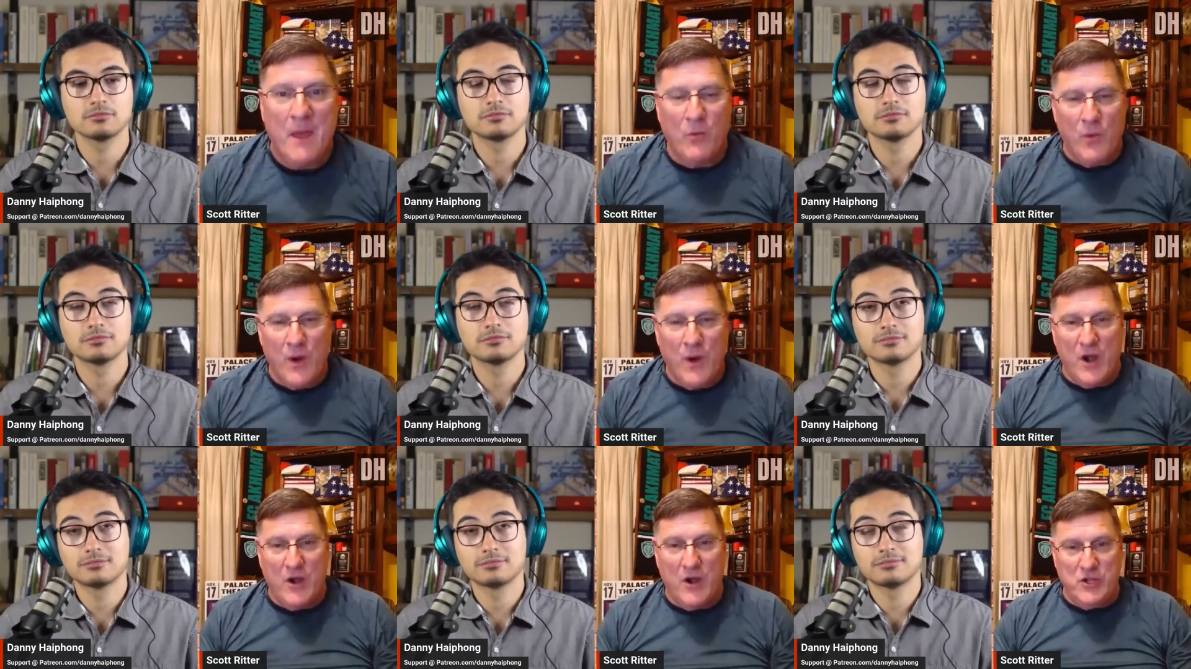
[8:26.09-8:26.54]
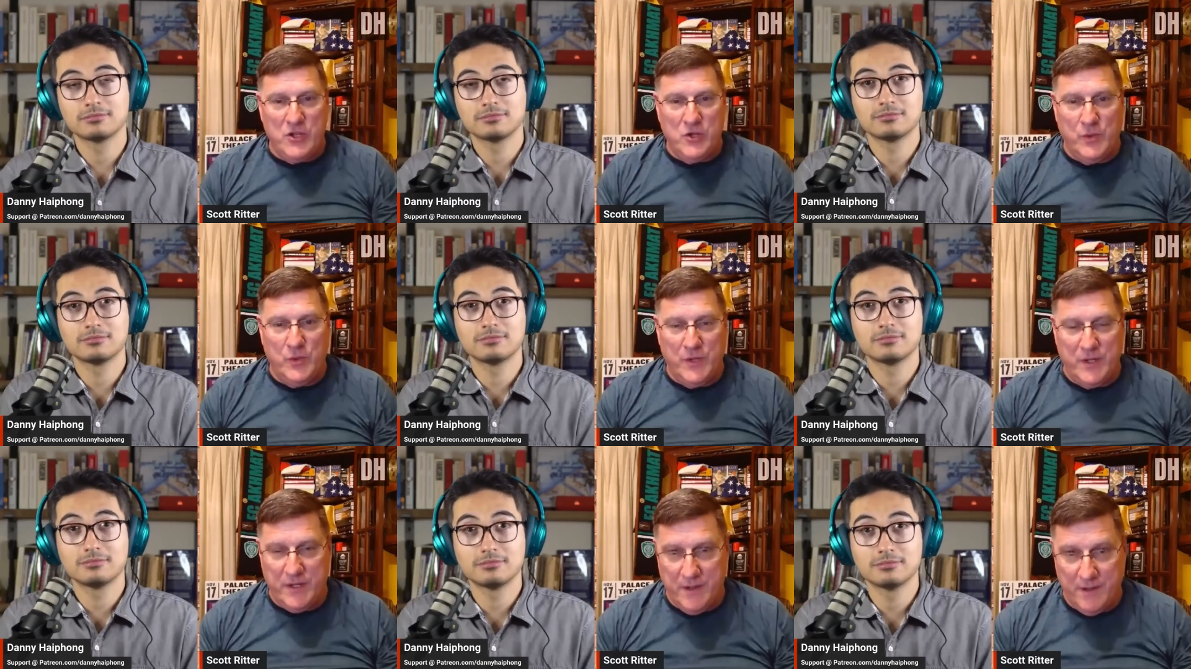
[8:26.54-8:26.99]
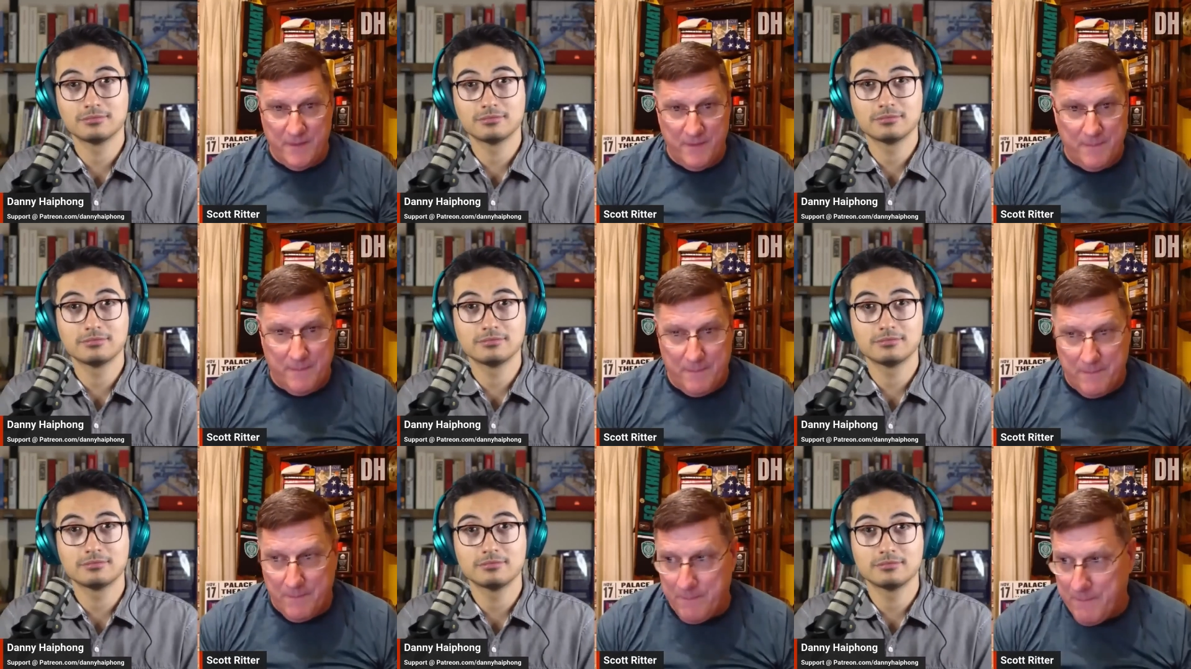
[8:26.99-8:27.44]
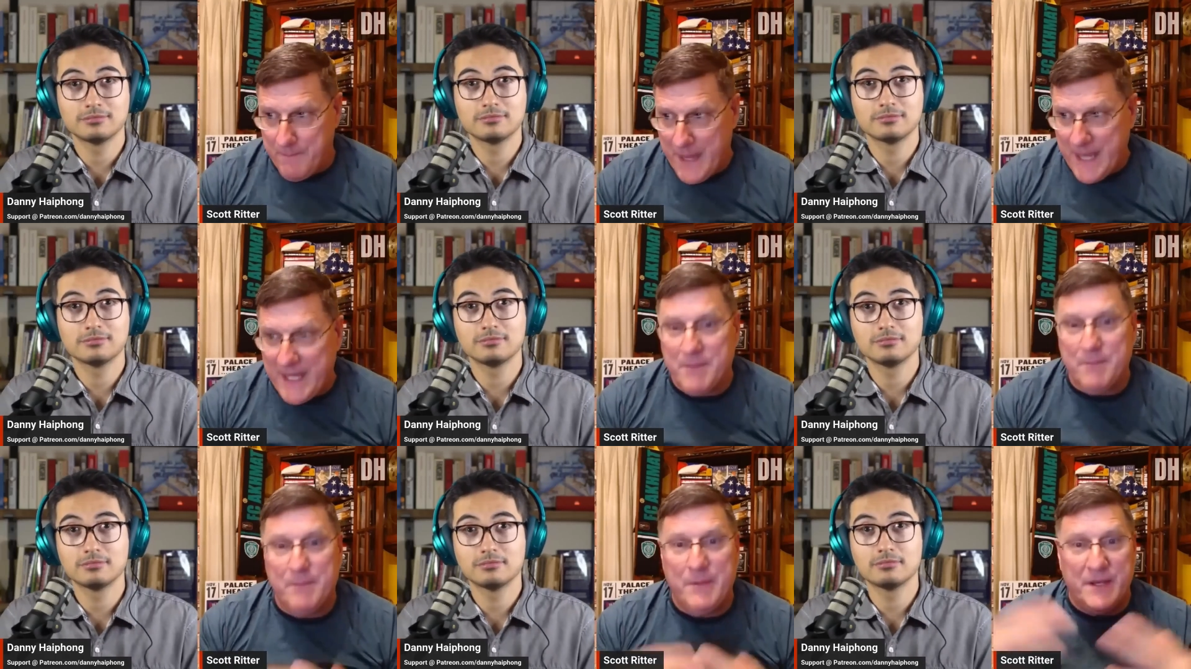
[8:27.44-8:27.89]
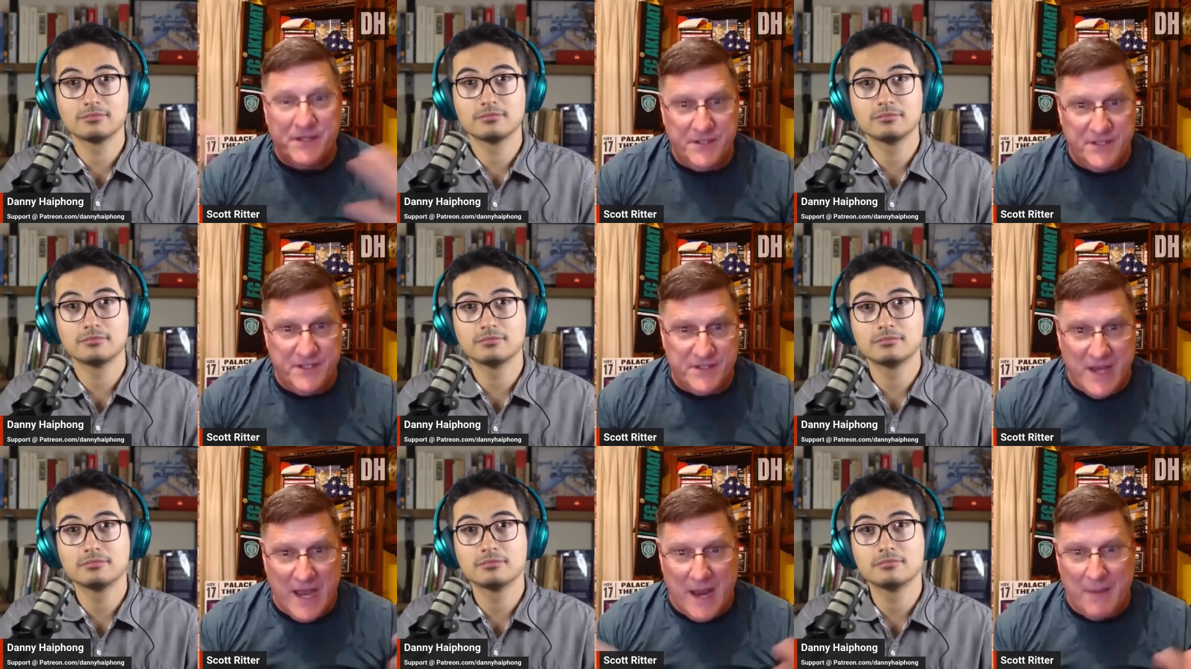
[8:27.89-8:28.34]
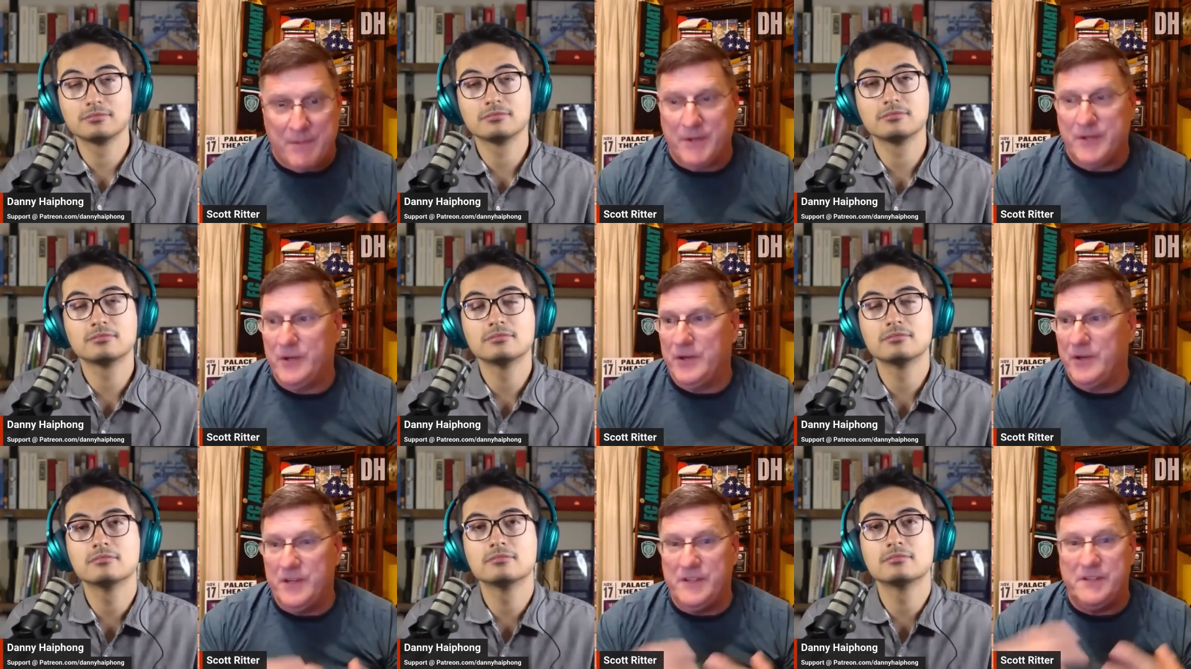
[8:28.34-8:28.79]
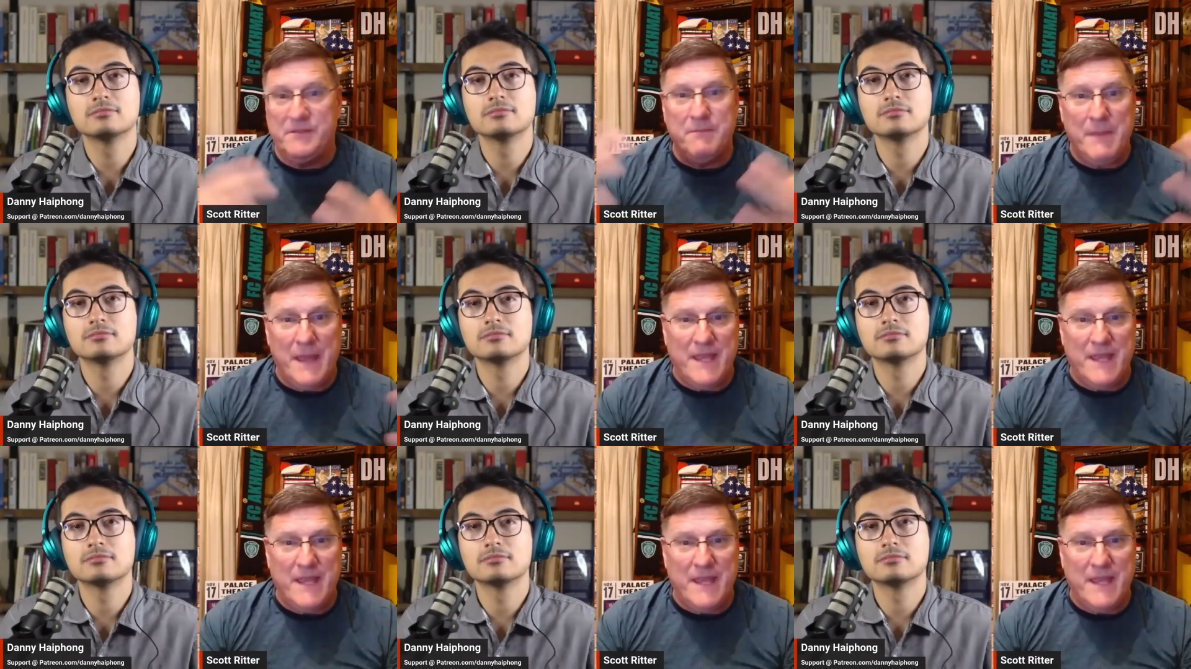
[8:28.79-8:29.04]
Speaker 1: where you would make business opportunities,